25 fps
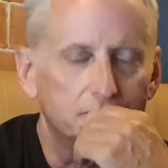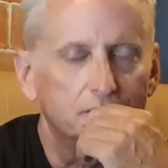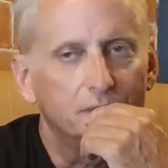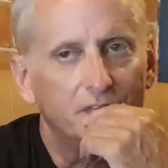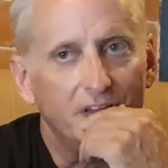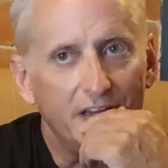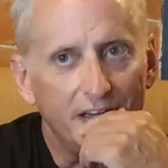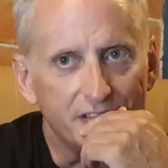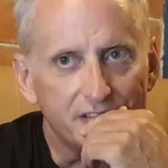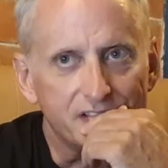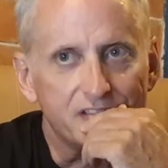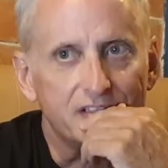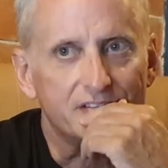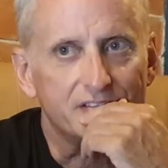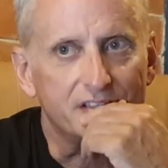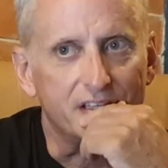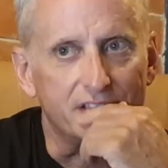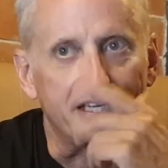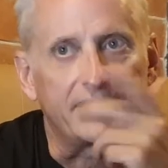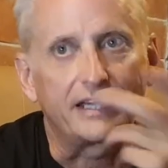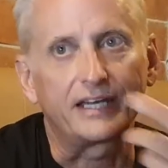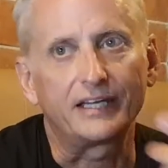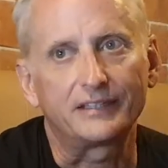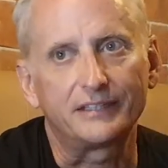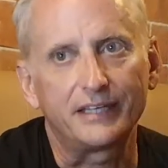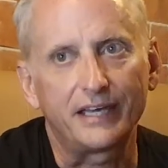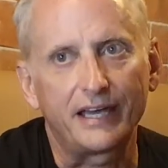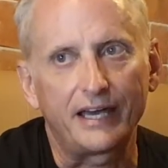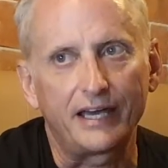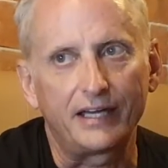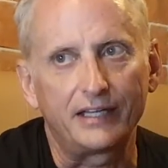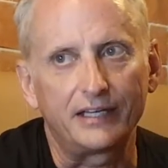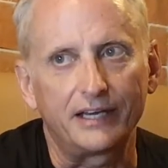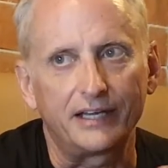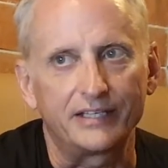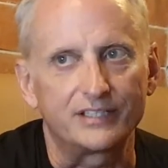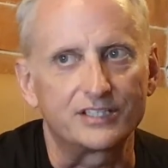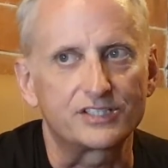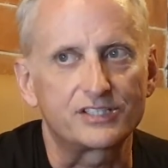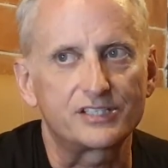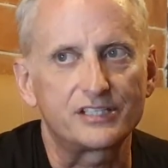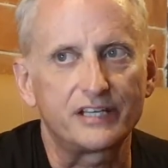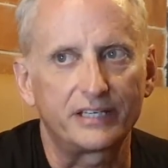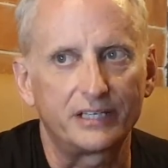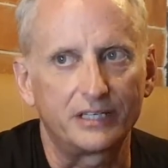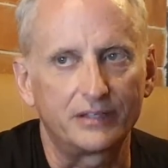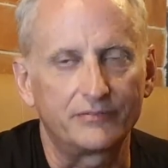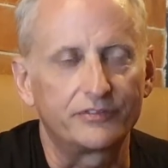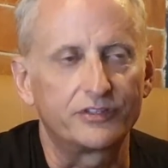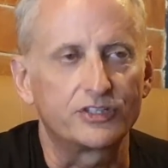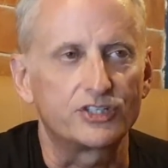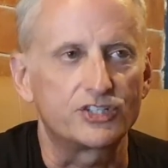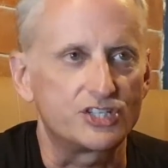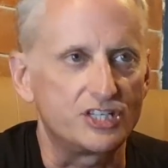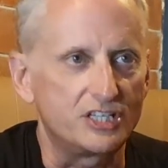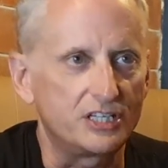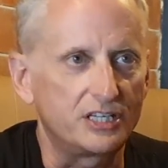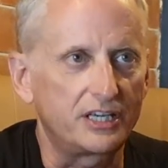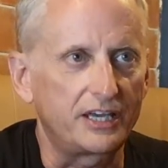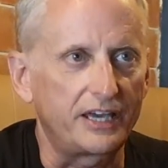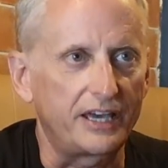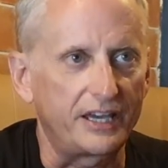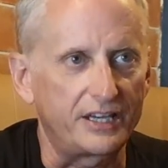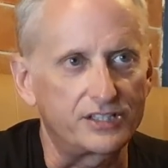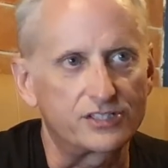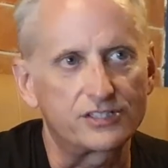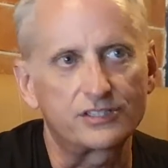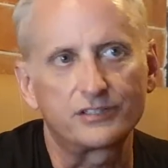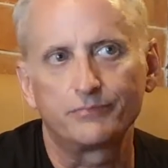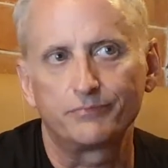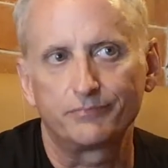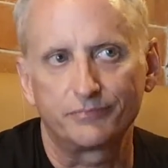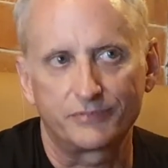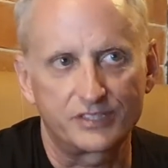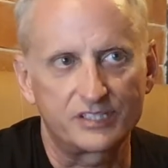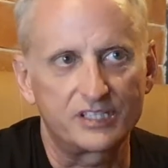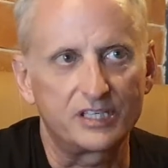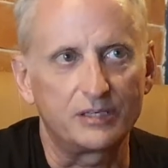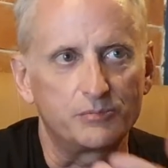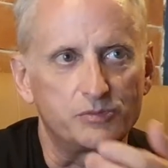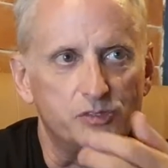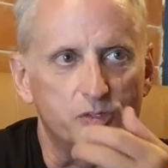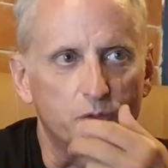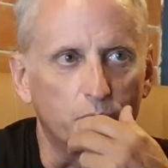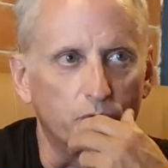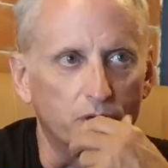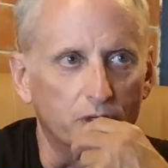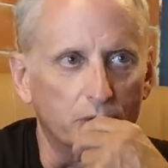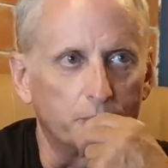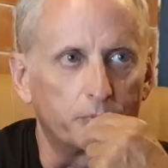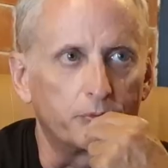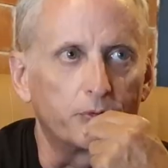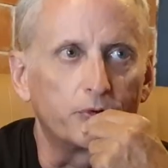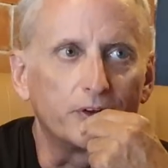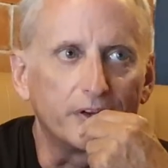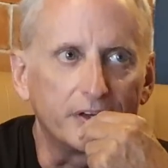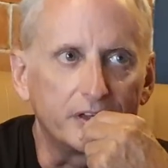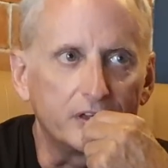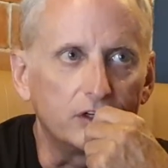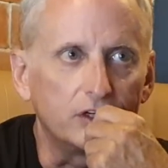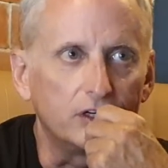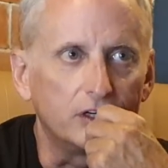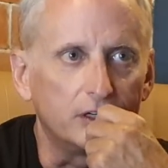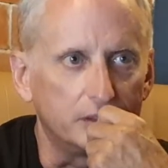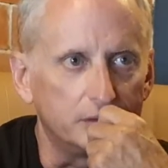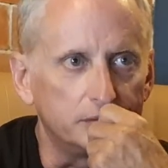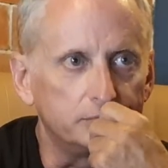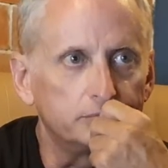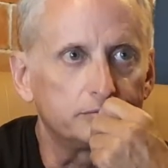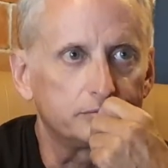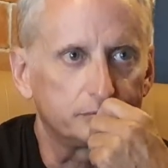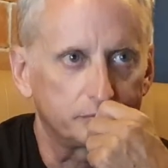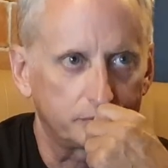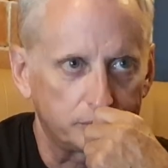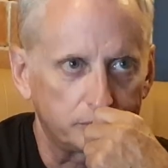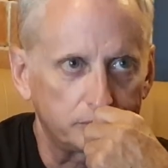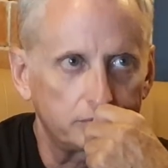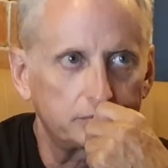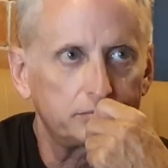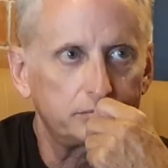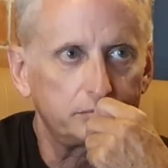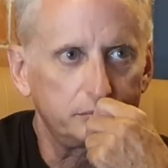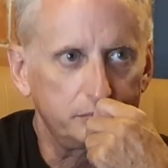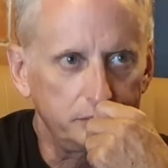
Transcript: Nice, nice, nice. I got that. I just signed up for Gcash. seems to work pretty good. Yeah.